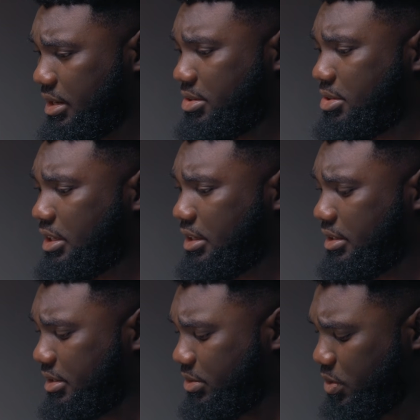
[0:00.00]
solid.
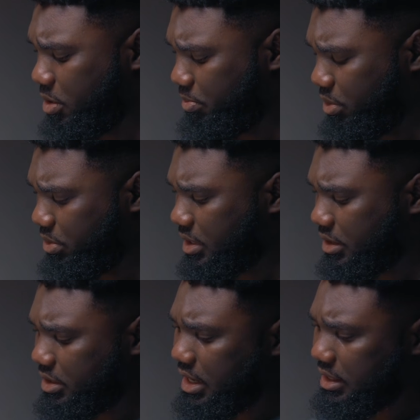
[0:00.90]
It is well built.
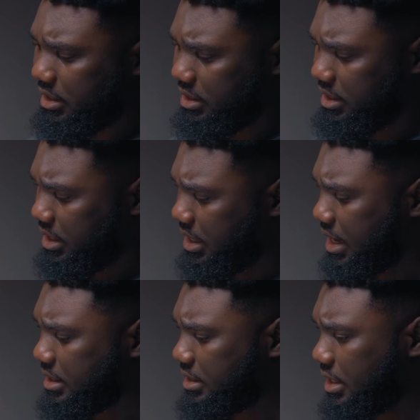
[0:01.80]
As you guys can see, it
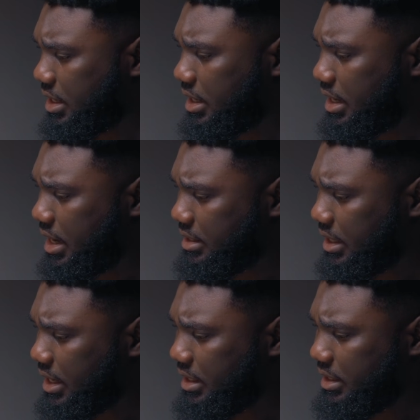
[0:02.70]
has a
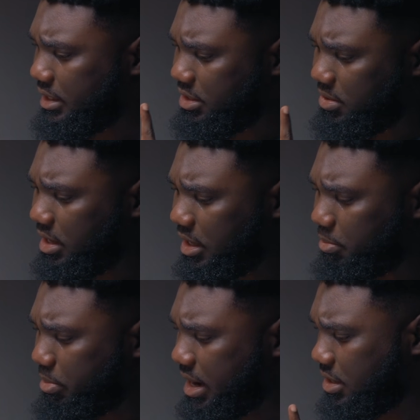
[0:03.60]
LED screen at the
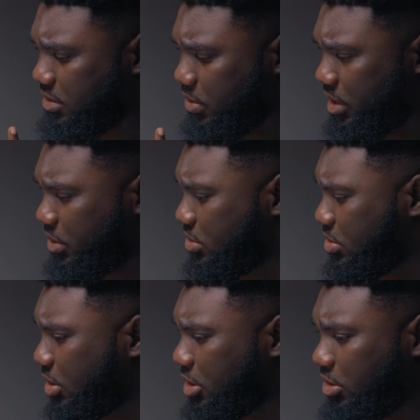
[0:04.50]
back, so we're going to
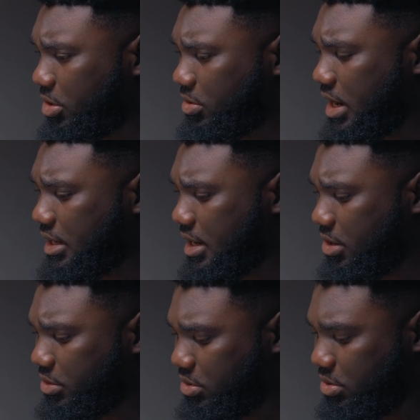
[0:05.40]
turn it on right
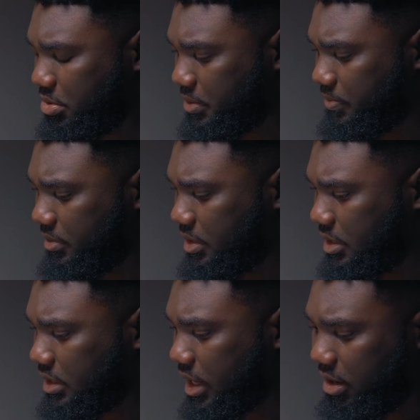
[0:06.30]
now to
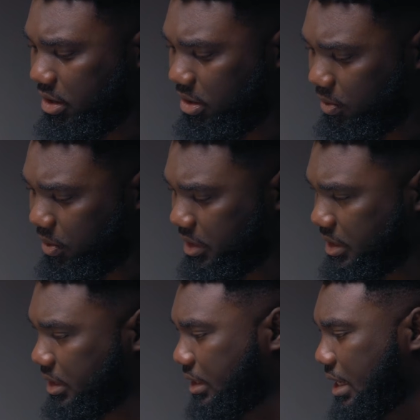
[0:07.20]
check what
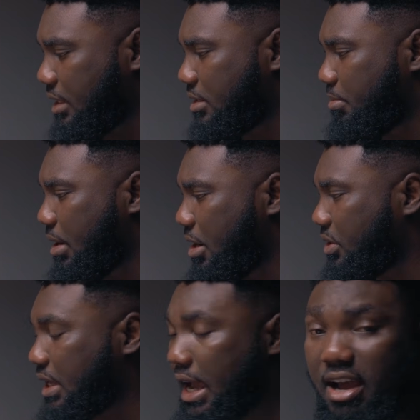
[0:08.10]
that is
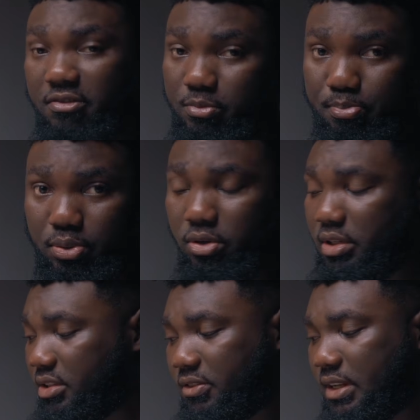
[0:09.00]
about. I haven't put
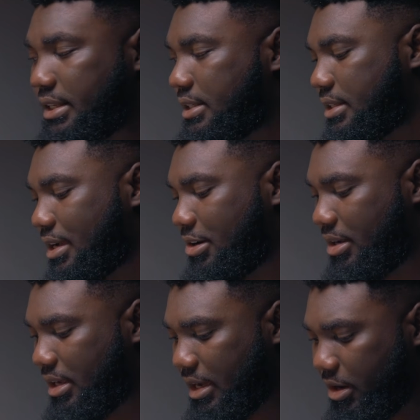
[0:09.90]
on this flash since I
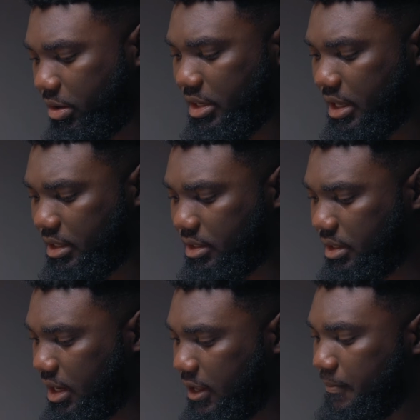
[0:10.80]
got it
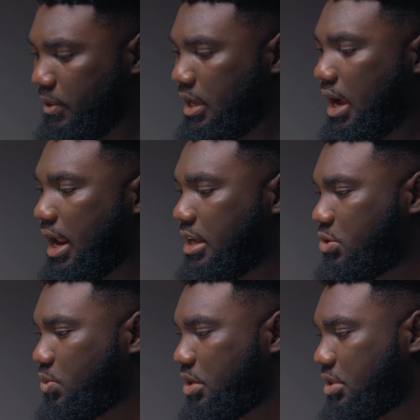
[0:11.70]
yesterday, and I
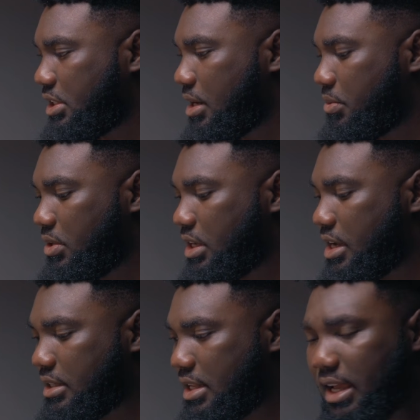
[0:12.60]
just wanted to share with you
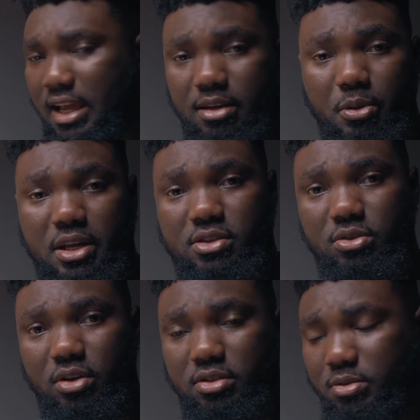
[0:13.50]
guys, like, anybody that's
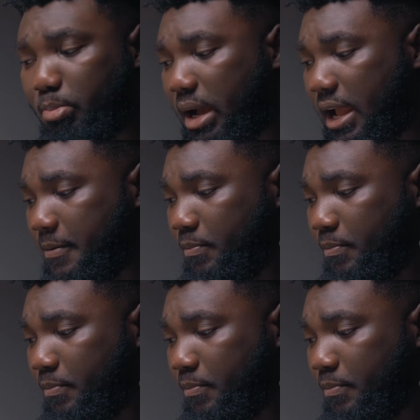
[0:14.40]
looking to buy